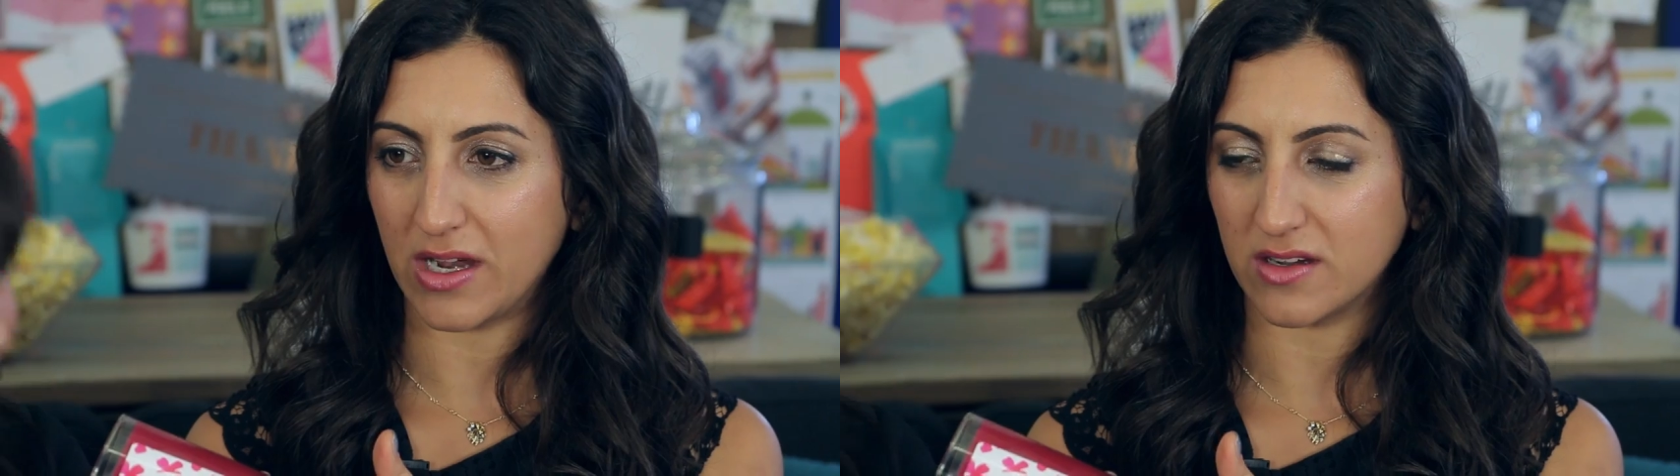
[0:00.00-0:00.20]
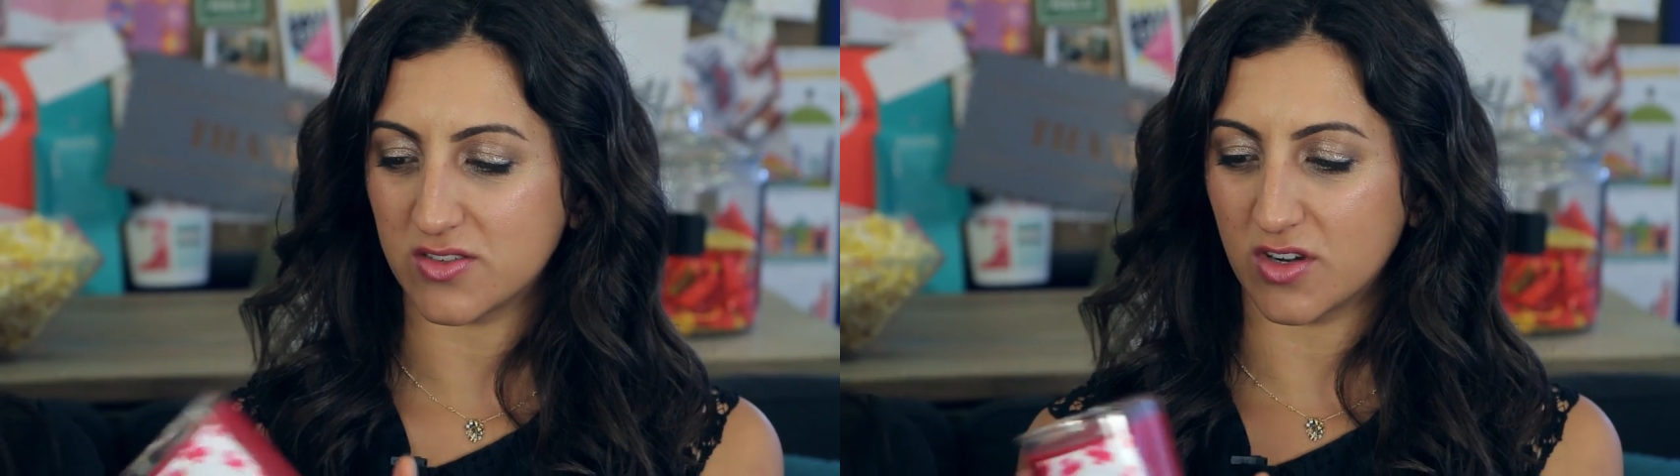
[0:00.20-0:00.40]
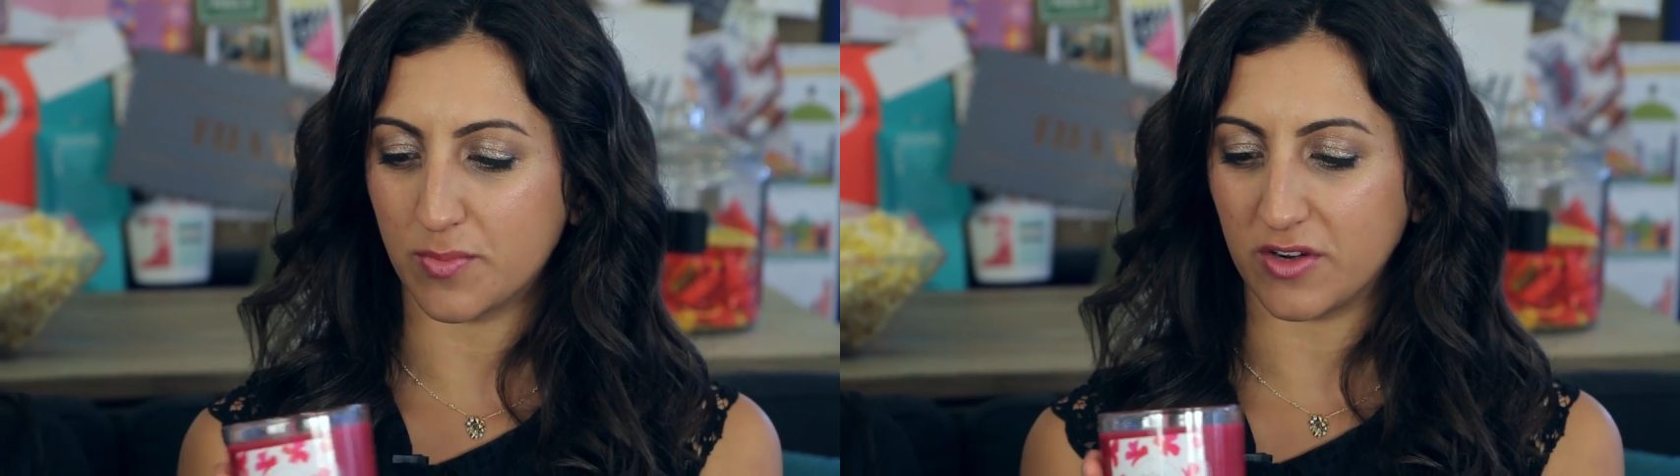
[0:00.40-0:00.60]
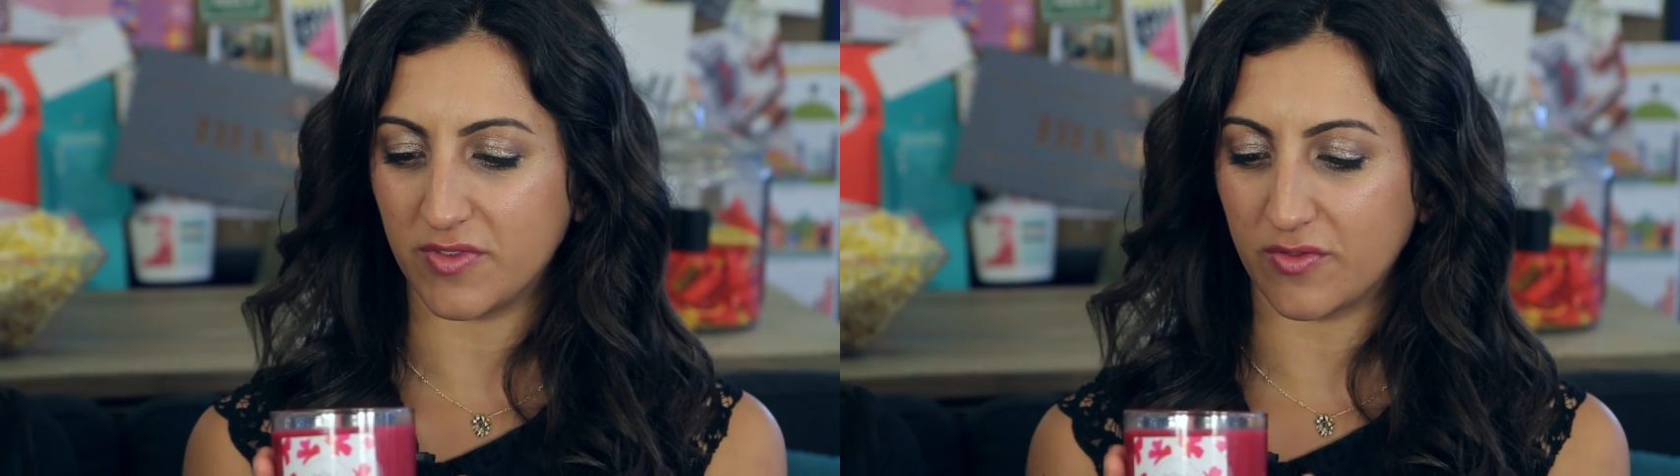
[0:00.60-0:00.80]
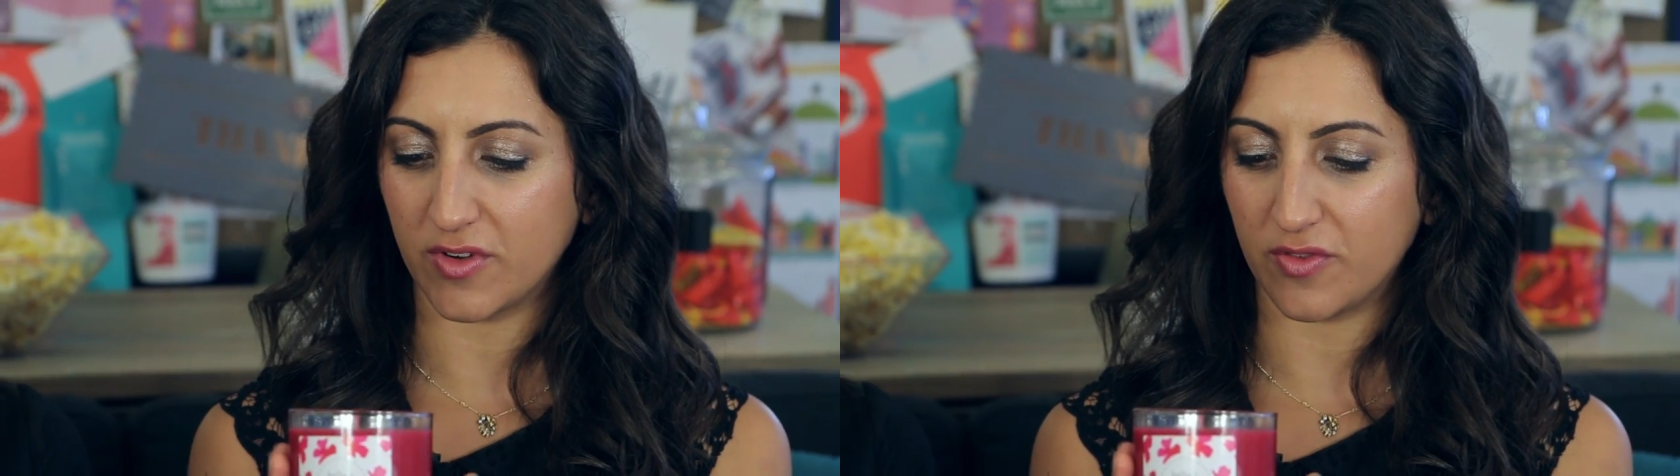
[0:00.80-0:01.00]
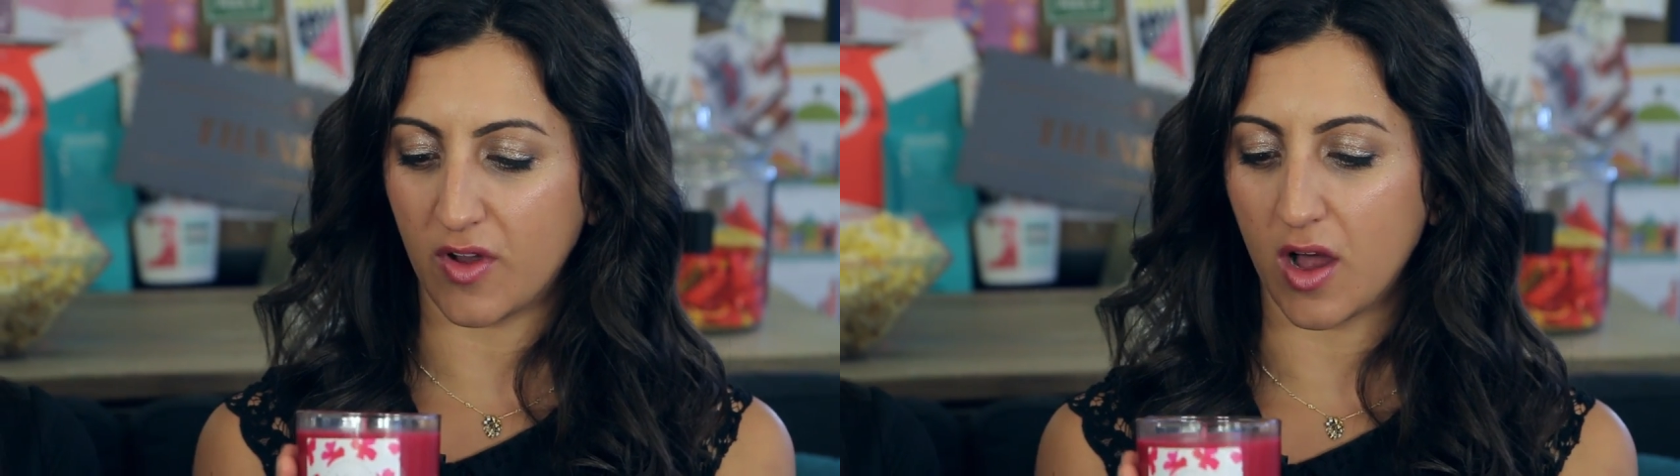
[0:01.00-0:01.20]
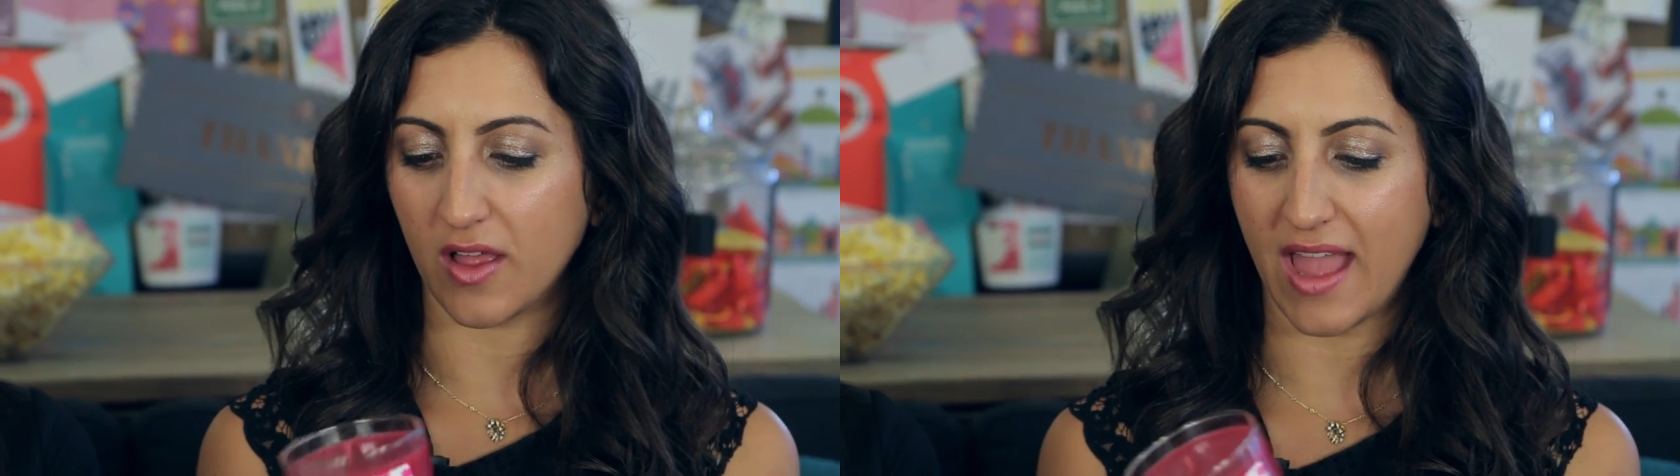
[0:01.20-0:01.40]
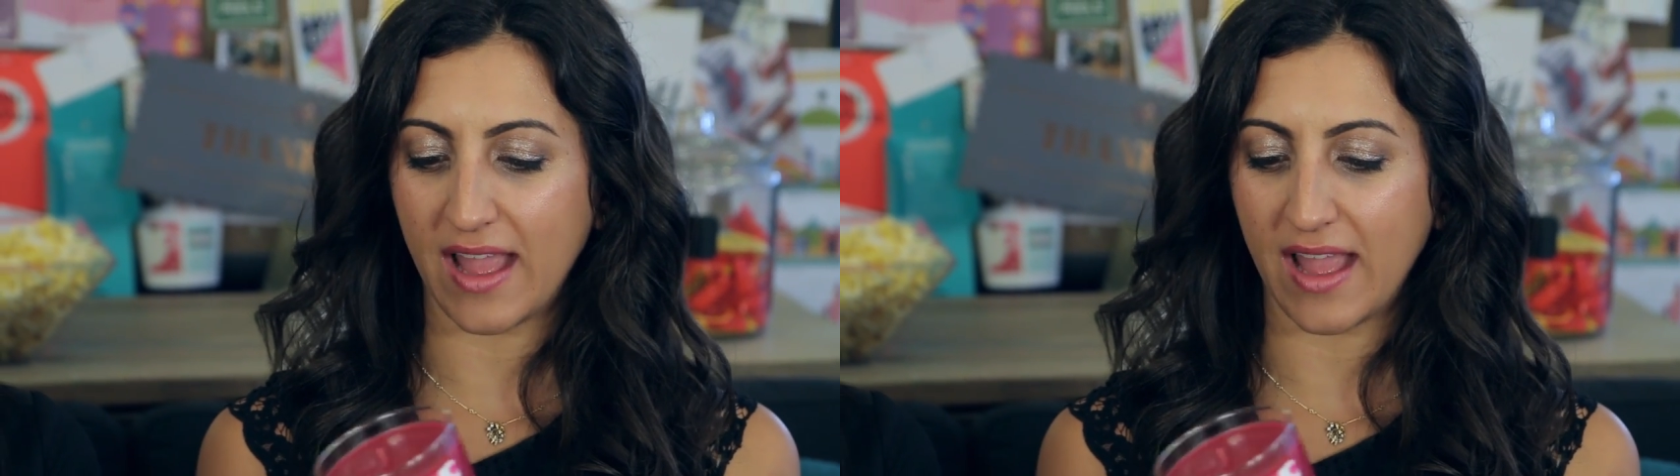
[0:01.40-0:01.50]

Berry sort of perfect for fall.